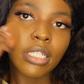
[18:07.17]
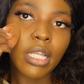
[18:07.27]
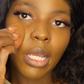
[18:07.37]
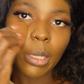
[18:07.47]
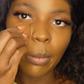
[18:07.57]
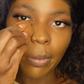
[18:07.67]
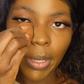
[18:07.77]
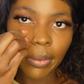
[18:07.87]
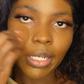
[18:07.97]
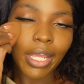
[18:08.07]
and I am
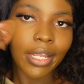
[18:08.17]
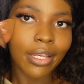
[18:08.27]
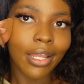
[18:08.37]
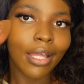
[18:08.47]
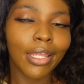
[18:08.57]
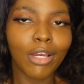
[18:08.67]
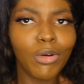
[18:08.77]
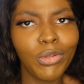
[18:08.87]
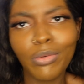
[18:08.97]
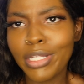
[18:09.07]
very, like, not like, oh,
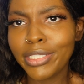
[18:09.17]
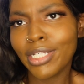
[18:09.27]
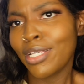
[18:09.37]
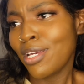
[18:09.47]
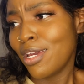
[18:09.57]
you need to